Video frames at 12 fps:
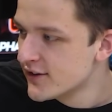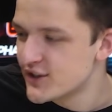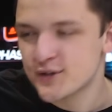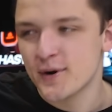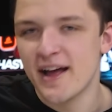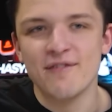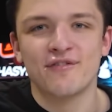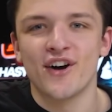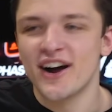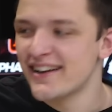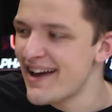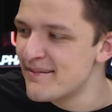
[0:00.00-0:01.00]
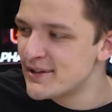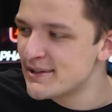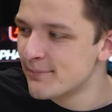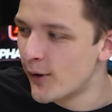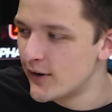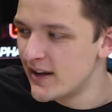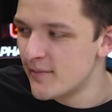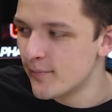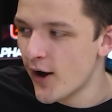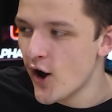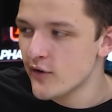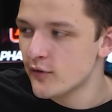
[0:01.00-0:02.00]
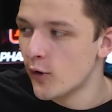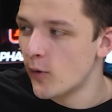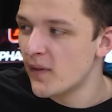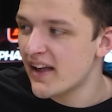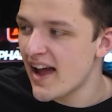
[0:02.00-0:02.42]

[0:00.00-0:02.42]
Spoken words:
Just waiting for our game to spawn in, but overall the